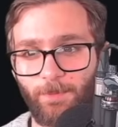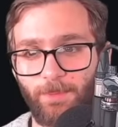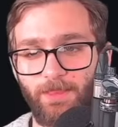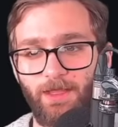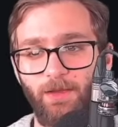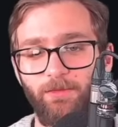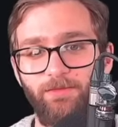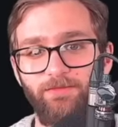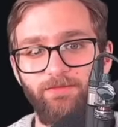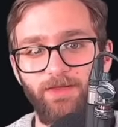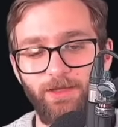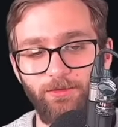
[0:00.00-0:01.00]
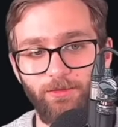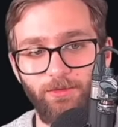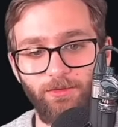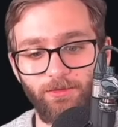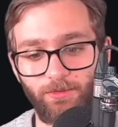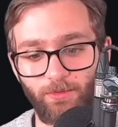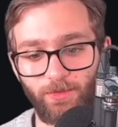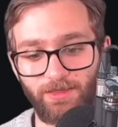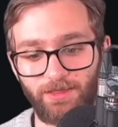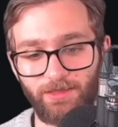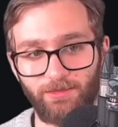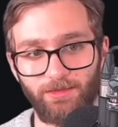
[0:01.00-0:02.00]
Now the final quick
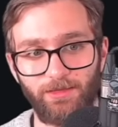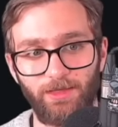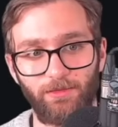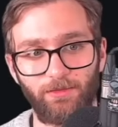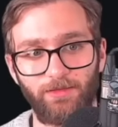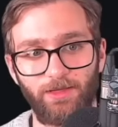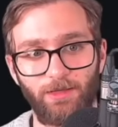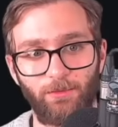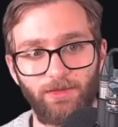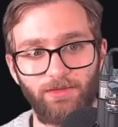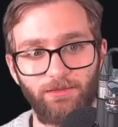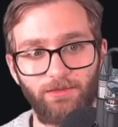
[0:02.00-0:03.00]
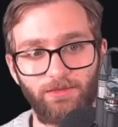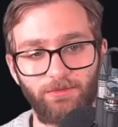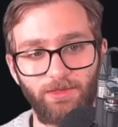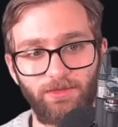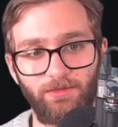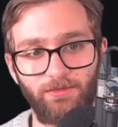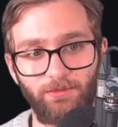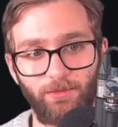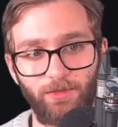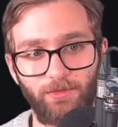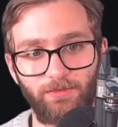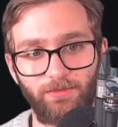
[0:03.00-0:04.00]
indicator that I want to, let's make this
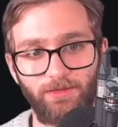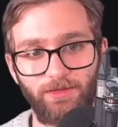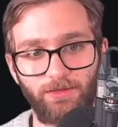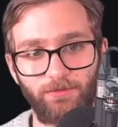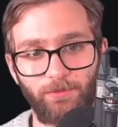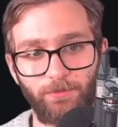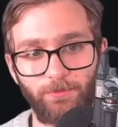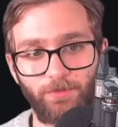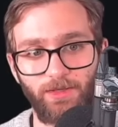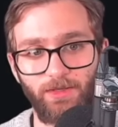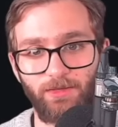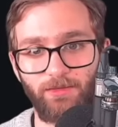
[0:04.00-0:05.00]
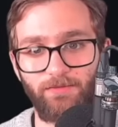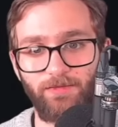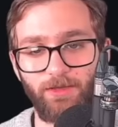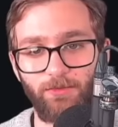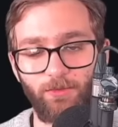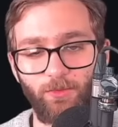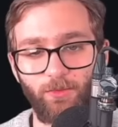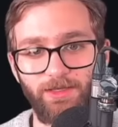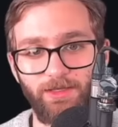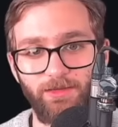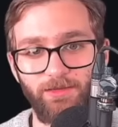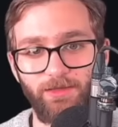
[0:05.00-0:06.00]
smaller for the next one. The final quick
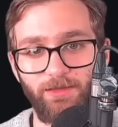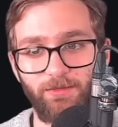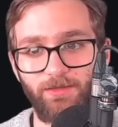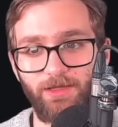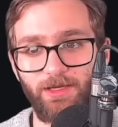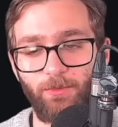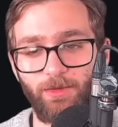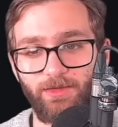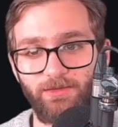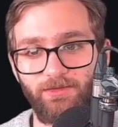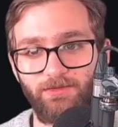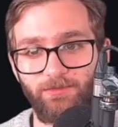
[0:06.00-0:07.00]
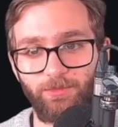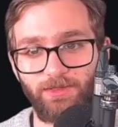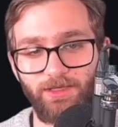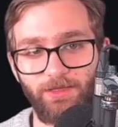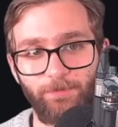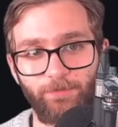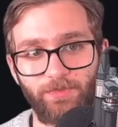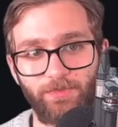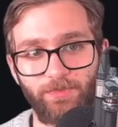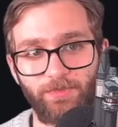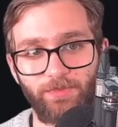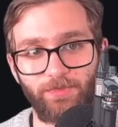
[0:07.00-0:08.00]
indicator that I want to display
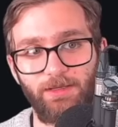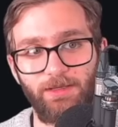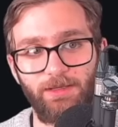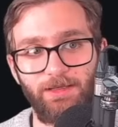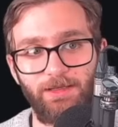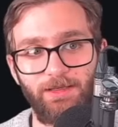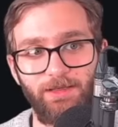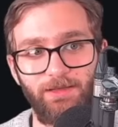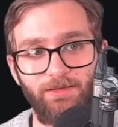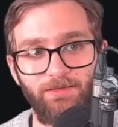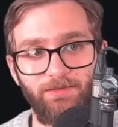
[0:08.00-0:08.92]
is